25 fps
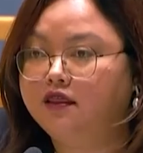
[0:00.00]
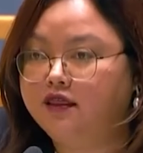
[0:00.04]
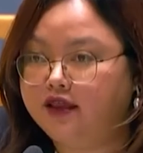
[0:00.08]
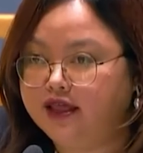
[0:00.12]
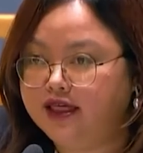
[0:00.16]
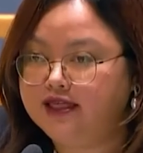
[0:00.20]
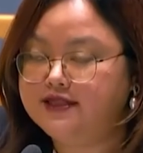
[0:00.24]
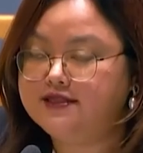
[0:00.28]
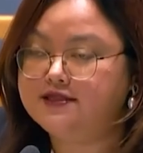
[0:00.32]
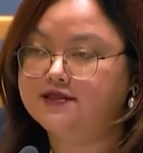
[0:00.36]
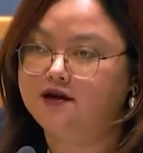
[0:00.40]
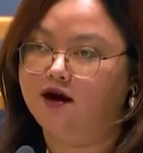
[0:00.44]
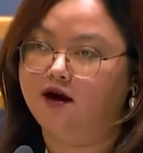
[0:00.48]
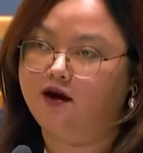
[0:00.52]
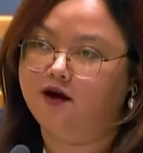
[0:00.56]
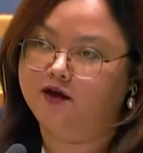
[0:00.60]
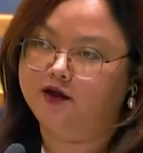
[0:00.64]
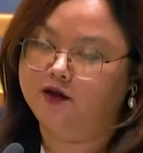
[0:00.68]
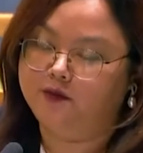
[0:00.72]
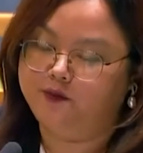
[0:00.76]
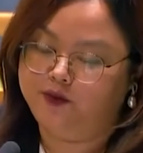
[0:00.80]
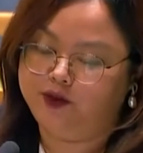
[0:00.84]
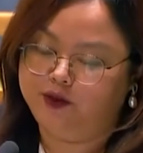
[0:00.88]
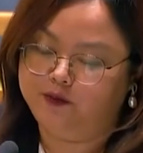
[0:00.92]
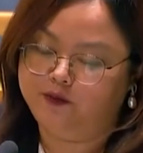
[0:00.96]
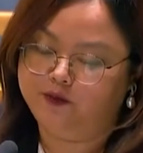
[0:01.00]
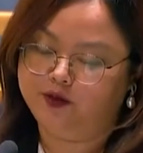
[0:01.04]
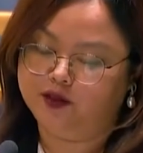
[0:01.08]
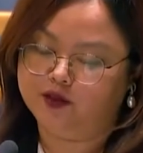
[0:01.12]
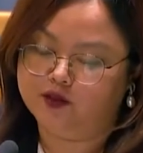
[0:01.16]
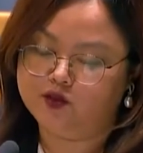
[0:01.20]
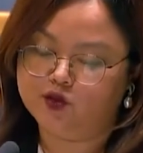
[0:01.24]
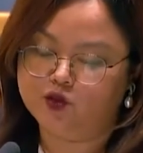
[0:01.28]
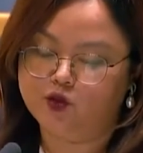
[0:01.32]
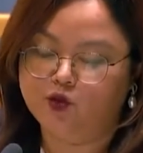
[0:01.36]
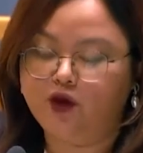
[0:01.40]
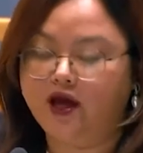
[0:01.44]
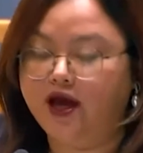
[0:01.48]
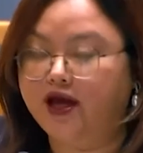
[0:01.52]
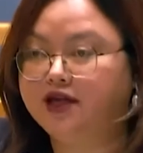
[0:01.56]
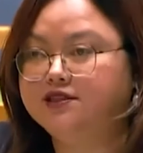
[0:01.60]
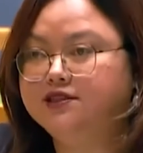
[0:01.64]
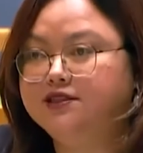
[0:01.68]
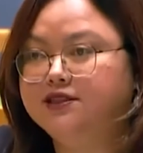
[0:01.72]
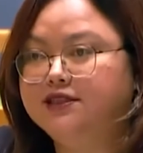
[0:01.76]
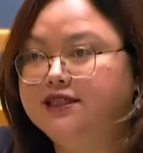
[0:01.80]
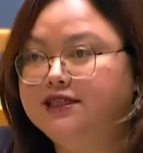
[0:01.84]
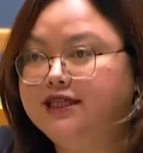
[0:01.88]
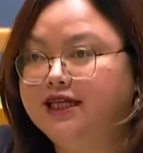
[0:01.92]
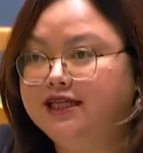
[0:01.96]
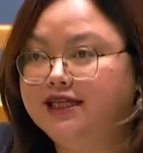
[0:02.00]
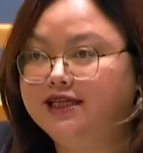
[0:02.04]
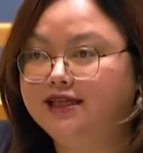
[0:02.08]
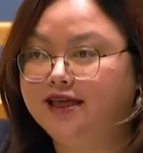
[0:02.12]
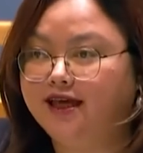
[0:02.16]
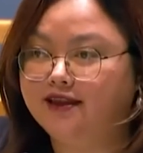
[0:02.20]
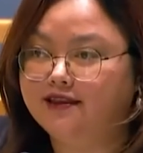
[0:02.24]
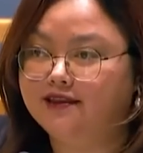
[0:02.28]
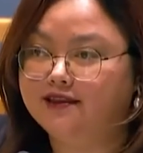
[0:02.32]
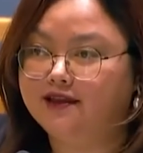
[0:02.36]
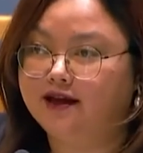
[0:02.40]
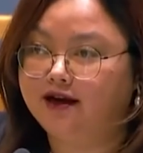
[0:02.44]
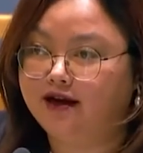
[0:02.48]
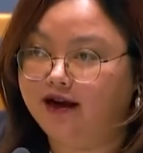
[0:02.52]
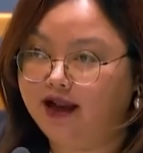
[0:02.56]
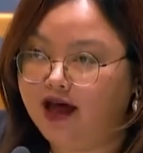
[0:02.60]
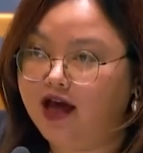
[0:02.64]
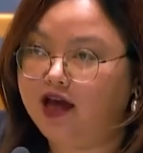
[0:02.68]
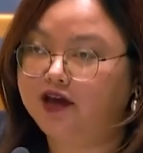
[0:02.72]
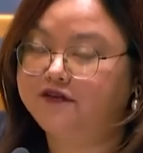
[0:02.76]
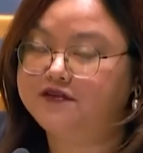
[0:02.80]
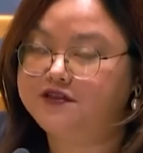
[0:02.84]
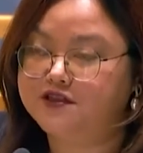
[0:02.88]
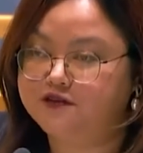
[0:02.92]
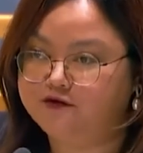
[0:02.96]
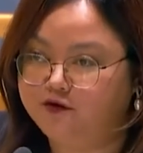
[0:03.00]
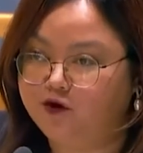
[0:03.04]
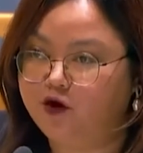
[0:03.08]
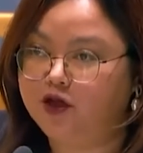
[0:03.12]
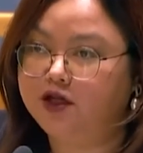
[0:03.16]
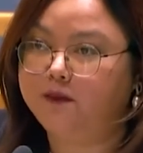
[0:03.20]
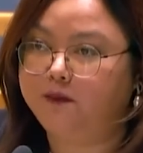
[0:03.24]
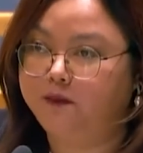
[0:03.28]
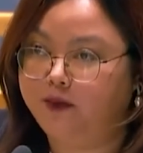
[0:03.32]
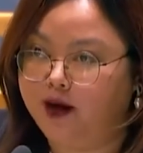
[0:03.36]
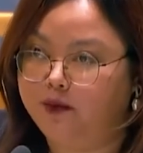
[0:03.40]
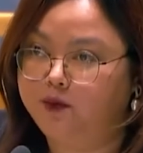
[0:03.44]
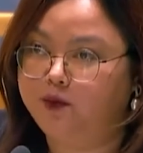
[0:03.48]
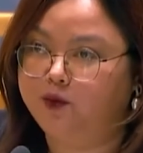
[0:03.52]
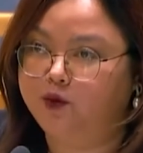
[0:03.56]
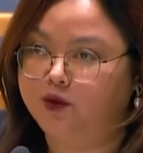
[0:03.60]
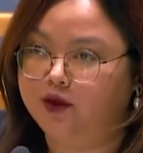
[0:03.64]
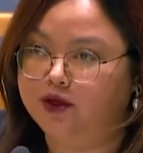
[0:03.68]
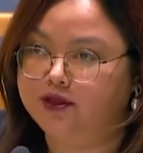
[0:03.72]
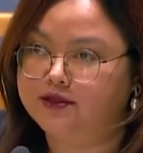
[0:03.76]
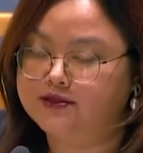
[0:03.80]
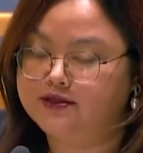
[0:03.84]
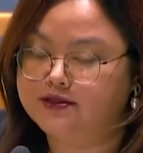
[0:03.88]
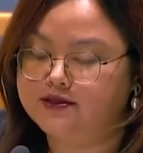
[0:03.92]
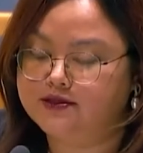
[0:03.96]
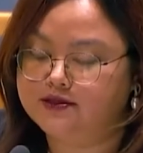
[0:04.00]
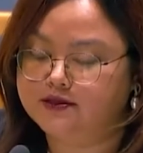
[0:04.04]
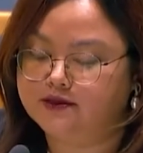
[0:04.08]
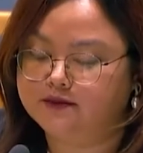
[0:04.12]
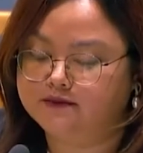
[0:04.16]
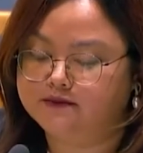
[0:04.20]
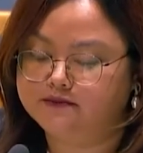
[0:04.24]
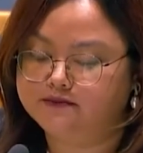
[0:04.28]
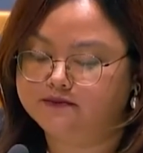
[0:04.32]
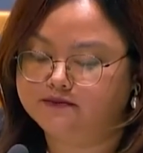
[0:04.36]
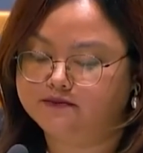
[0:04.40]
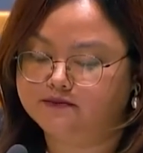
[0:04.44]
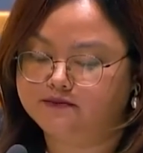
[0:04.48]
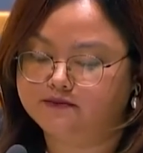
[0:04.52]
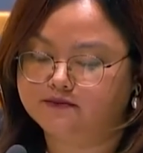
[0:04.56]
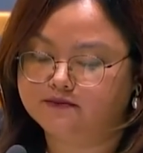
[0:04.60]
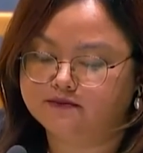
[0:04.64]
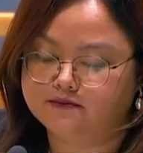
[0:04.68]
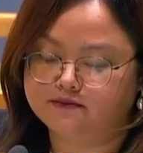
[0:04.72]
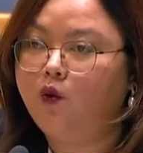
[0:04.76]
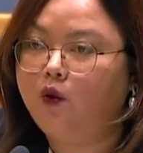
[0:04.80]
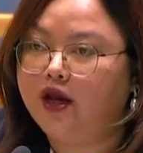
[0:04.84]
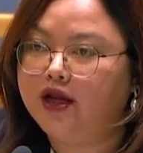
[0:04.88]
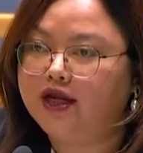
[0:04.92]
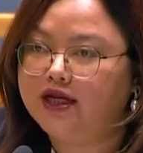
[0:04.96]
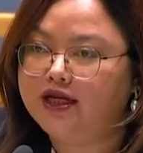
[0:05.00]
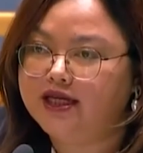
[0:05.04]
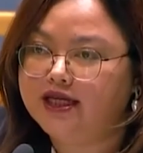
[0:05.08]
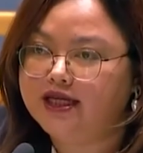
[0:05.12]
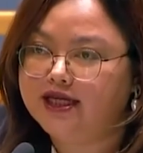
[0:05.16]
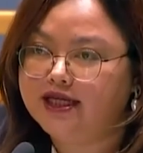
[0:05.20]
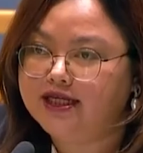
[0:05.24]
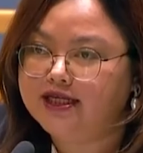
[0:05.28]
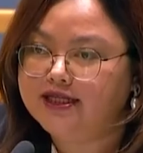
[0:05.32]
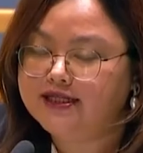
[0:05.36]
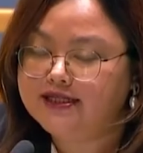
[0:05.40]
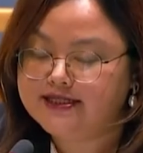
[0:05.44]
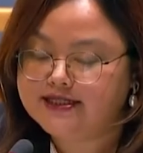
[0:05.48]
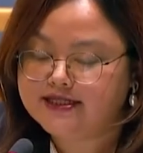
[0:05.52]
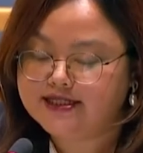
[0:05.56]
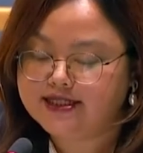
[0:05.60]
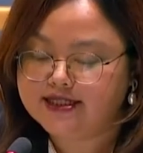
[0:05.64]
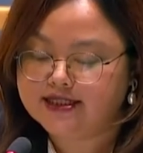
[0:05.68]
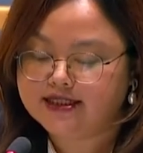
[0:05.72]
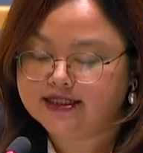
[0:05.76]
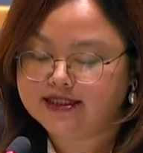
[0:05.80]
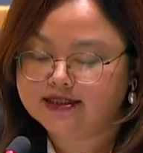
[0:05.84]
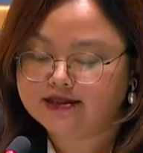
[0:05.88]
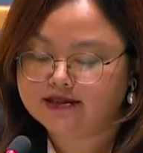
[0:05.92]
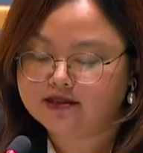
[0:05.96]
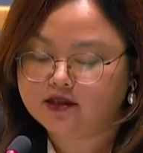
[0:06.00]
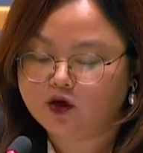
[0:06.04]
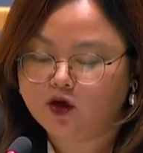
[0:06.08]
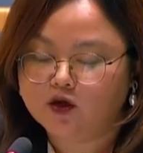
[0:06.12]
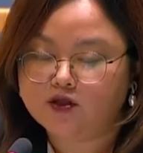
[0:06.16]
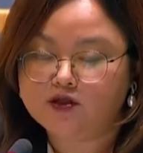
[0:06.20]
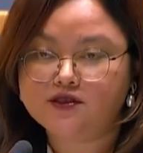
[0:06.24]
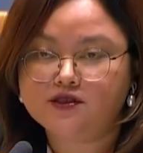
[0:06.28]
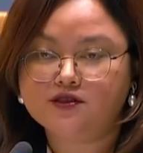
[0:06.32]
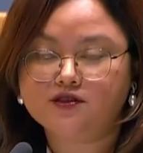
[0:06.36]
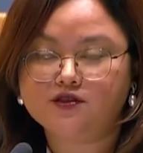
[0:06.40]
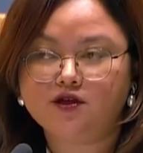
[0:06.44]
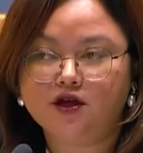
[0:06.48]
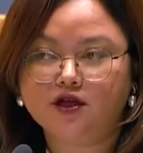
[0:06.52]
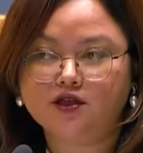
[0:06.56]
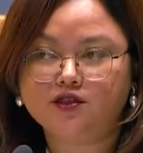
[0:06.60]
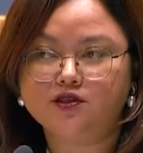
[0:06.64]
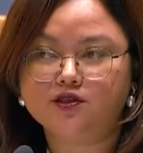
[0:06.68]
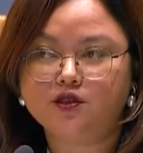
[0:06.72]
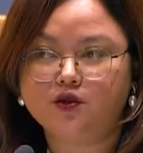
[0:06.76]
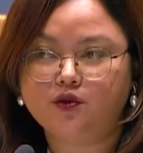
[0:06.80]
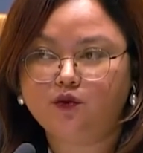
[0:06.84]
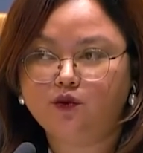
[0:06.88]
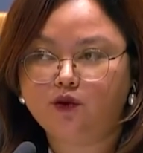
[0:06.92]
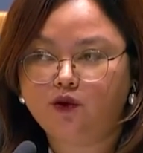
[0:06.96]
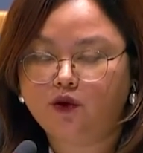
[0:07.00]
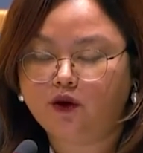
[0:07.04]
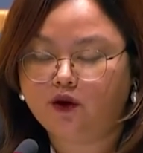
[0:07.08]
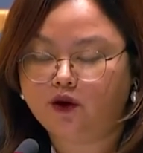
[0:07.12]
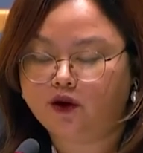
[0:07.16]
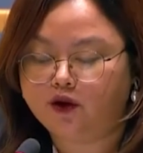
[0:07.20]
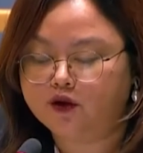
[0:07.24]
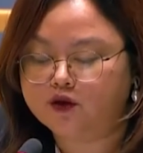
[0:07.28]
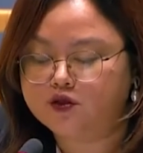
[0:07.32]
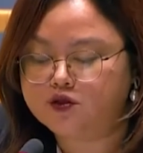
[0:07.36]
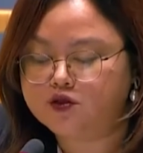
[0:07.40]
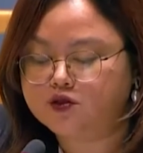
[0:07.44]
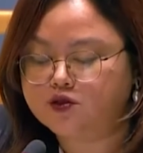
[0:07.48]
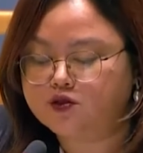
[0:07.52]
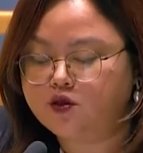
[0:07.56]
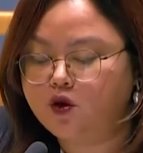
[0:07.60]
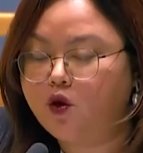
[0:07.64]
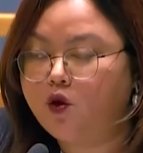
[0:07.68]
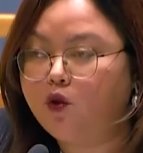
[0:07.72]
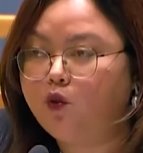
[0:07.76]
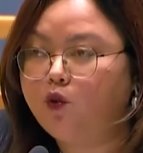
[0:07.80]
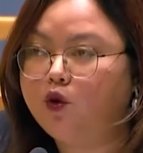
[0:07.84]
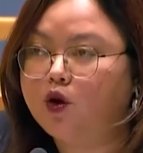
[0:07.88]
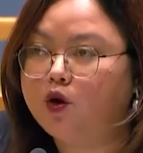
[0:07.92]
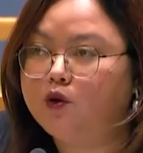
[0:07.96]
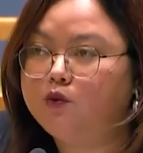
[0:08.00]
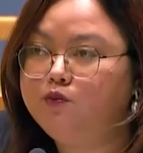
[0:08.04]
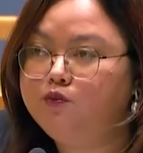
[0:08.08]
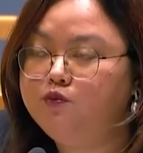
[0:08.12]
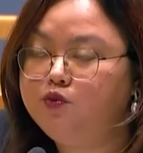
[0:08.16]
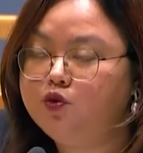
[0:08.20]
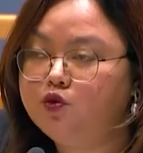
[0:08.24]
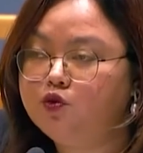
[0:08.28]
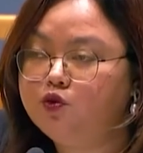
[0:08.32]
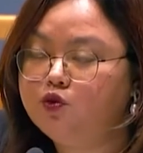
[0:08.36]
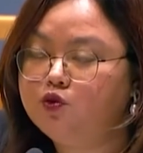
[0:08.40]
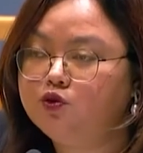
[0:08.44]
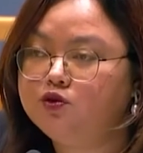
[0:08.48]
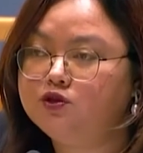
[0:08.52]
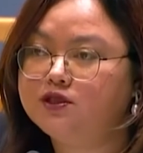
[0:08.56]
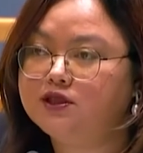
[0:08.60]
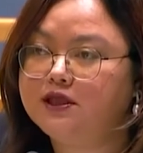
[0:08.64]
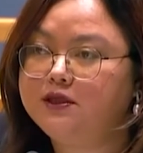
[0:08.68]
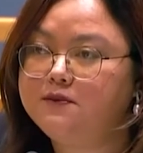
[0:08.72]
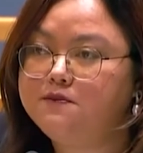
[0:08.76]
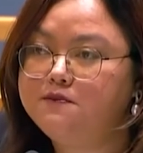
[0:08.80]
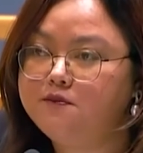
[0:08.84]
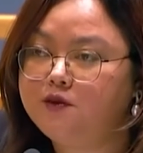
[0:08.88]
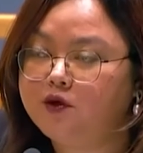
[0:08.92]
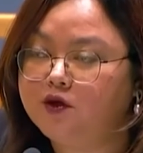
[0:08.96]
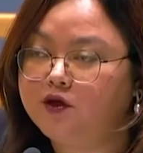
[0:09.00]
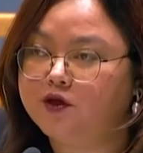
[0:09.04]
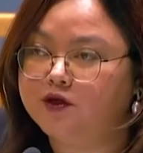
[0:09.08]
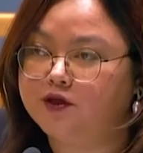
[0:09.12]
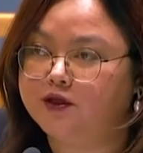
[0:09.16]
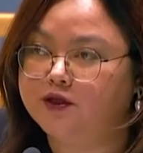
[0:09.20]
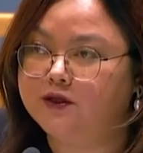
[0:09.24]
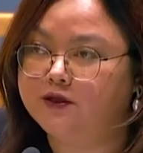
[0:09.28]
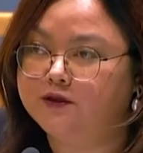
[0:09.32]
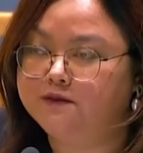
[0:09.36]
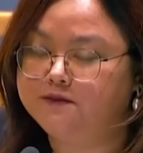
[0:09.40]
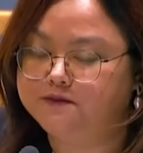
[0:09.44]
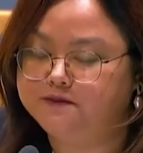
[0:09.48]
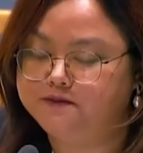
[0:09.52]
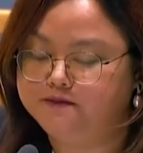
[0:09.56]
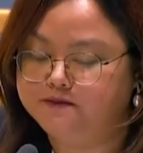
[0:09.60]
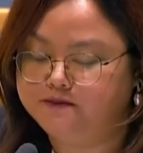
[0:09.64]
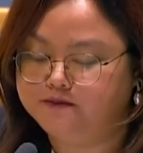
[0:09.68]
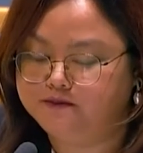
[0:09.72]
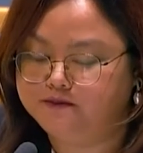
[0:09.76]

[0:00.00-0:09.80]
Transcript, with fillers: These are the peoples who actually dedicate their lives for the Papuans. When innocent construction workers were brutally murdered,